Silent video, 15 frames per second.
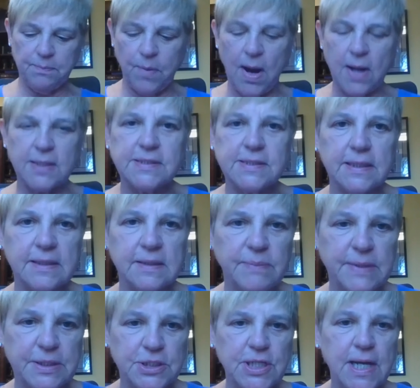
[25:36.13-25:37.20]
box that can
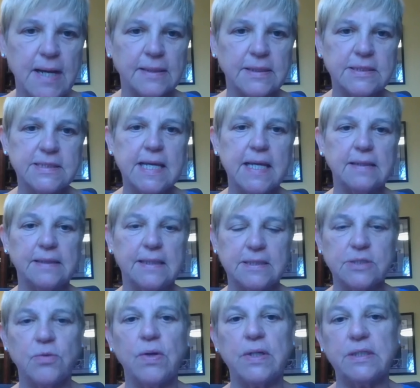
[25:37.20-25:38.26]
be checked saying that
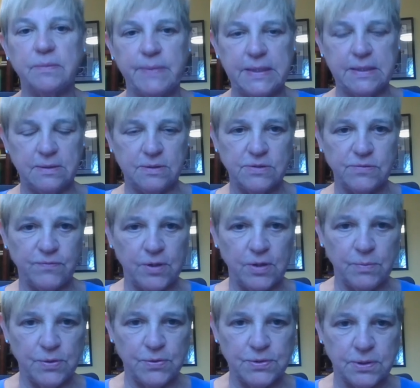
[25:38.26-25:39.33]
it's going to be used for
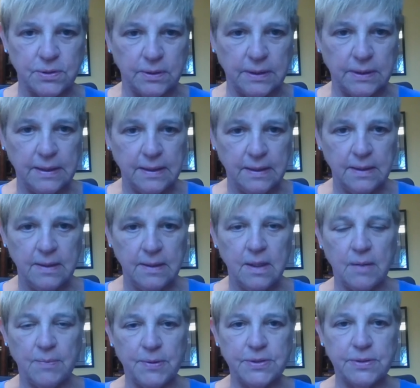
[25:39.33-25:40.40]
commercial
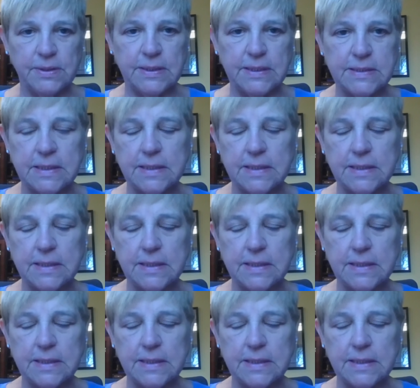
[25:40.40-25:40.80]
opportunities.